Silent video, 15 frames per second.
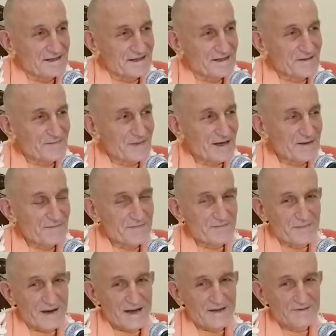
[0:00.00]
that
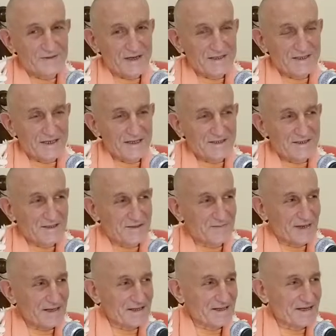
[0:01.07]
my translation is
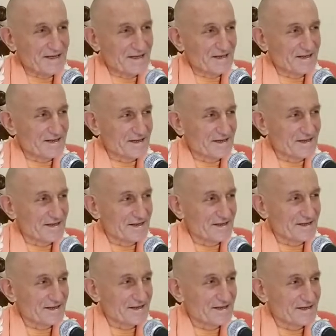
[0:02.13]
better than
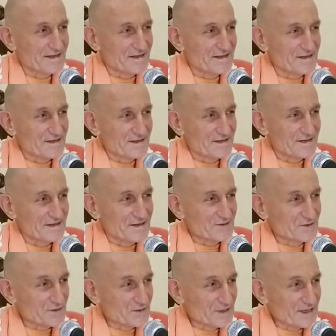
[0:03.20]

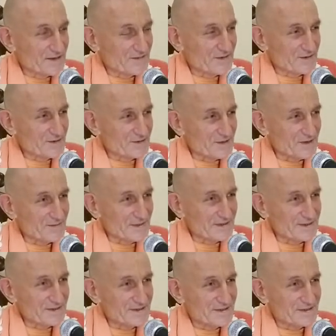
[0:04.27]
Shukadeva Goswami's.